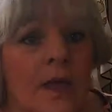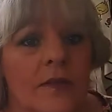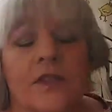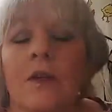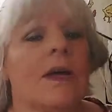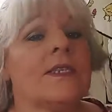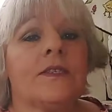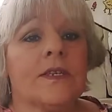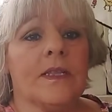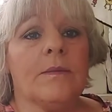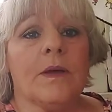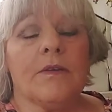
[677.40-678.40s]
And so I
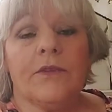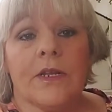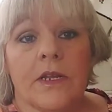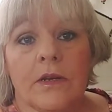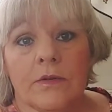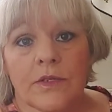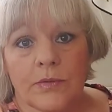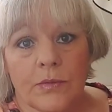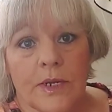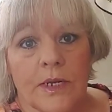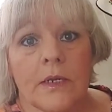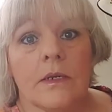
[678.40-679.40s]
see that my video is
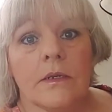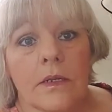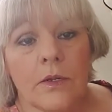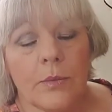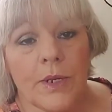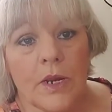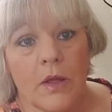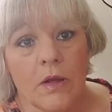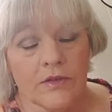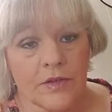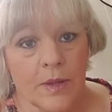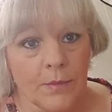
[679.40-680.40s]
running a little bit
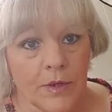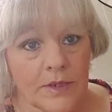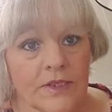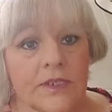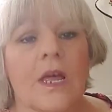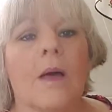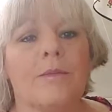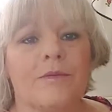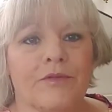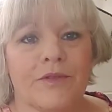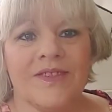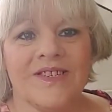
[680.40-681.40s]
long, so I'm going to stop it
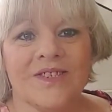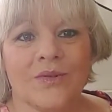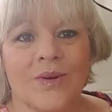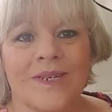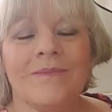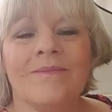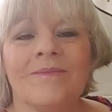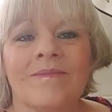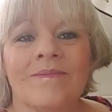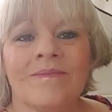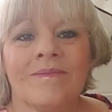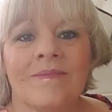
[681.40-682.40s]
for this one.
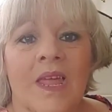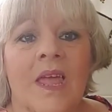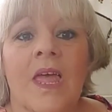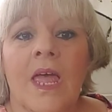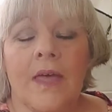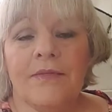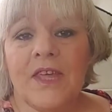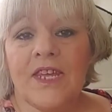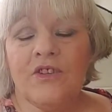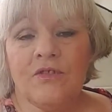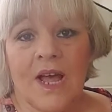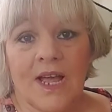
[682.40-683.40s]
And
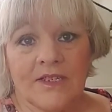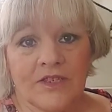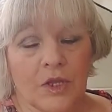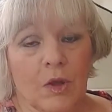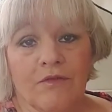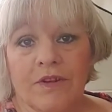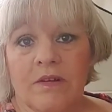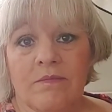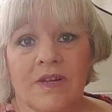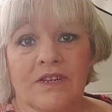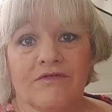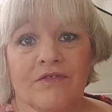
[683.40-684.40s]
thank you guys so very
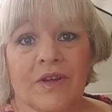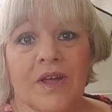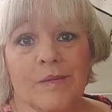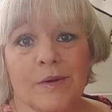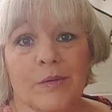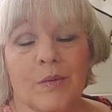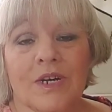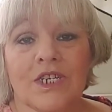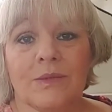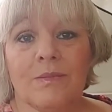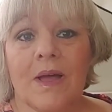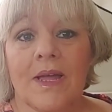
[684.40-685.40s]
much for coming to
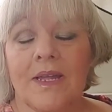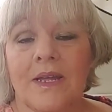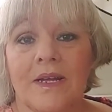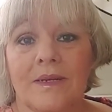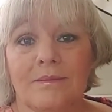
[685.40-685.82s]
watch my